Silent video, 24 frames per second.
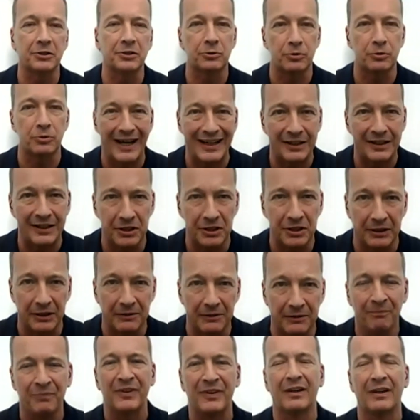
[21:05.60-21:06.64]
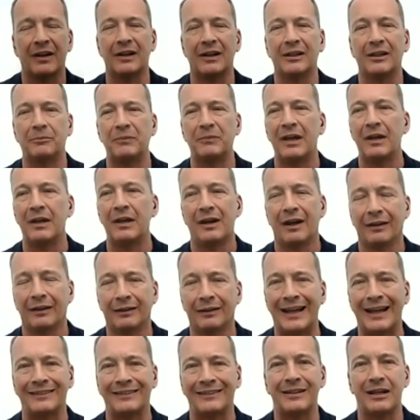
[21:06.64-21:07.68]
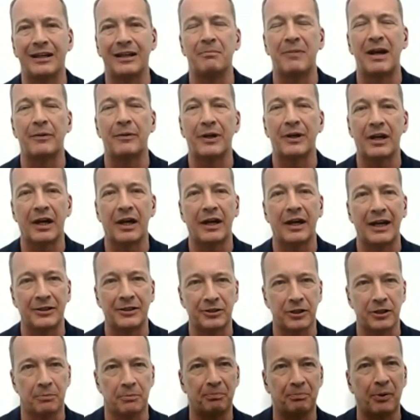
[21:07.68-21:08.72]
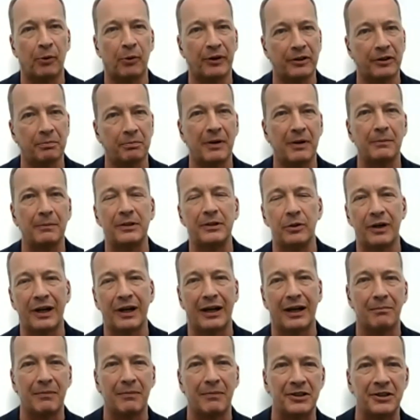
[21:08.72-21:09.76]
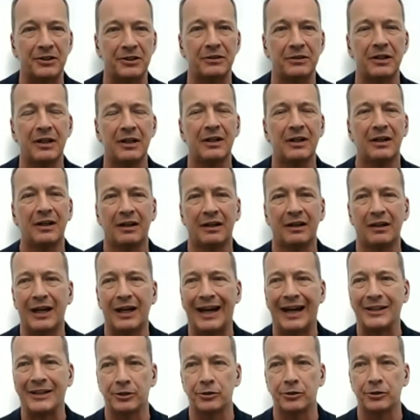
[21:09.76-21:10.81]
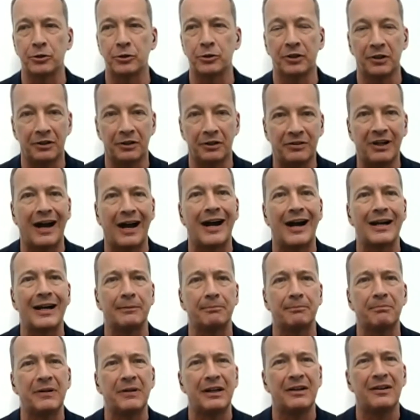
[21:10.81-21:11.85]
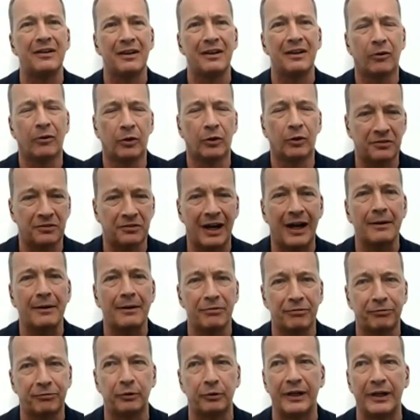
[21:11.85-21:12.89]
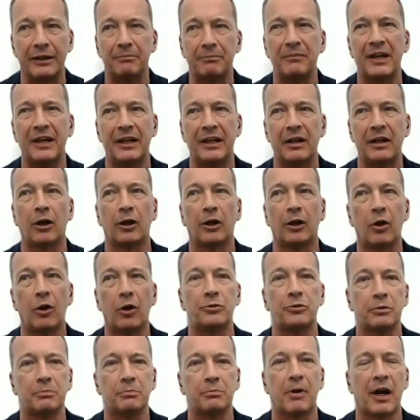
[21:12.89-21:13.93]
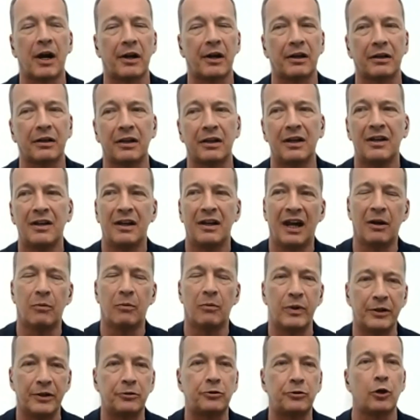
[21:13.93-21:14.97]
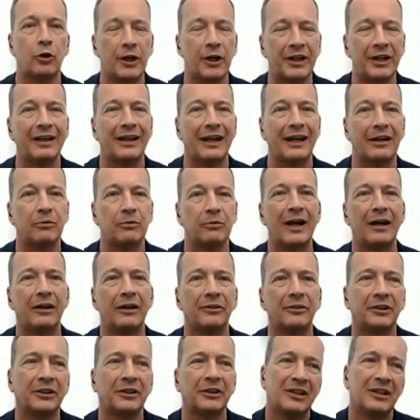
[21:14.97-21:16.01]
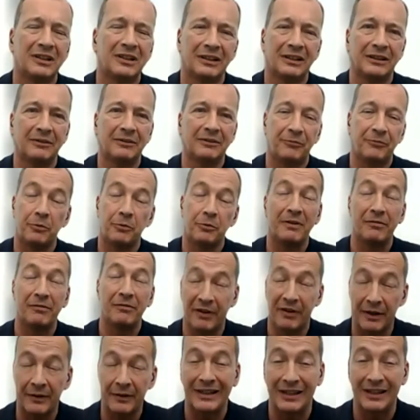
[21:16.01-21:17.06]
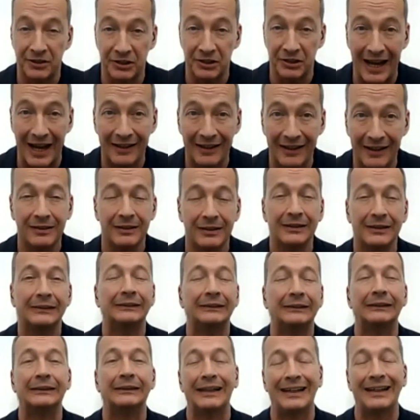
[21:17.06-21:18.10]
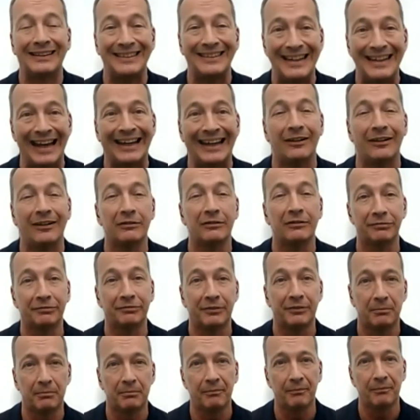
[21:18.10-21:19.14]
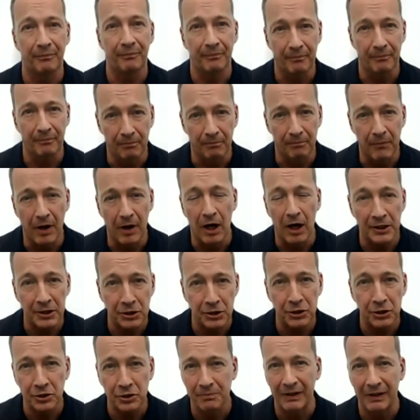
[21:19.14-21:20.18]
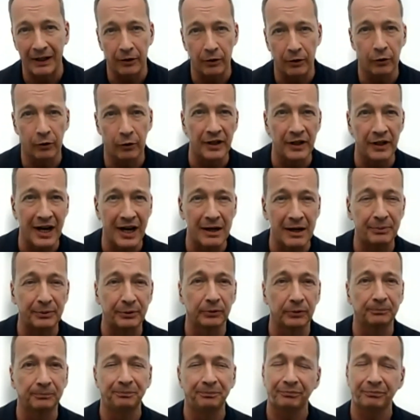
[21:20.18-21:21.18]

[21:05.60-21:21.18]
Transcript: strategy. Latin America, at some point, maybe you can imagine, has a certain time or time frame in our go-to-market, and we're turning that around. To be very exact, at the end of March and early April,